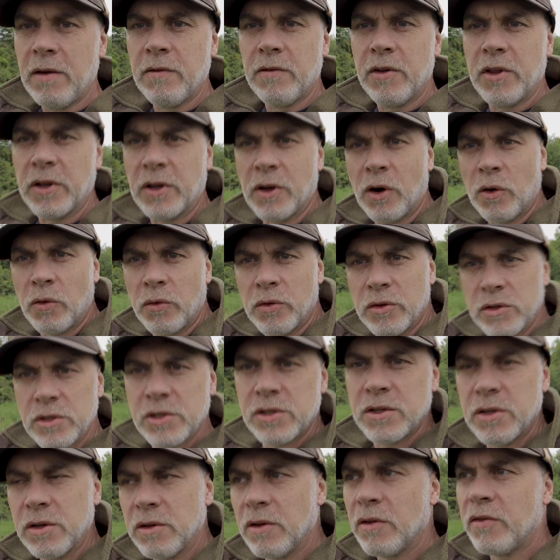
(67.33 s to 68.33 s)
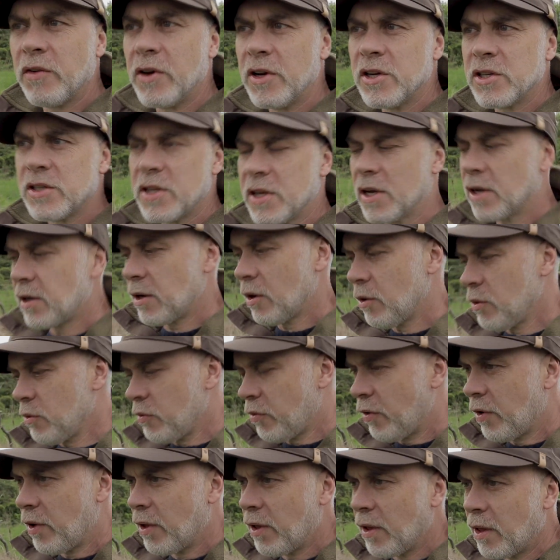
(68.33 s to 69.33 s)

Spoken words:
for the golfers to finish their golf,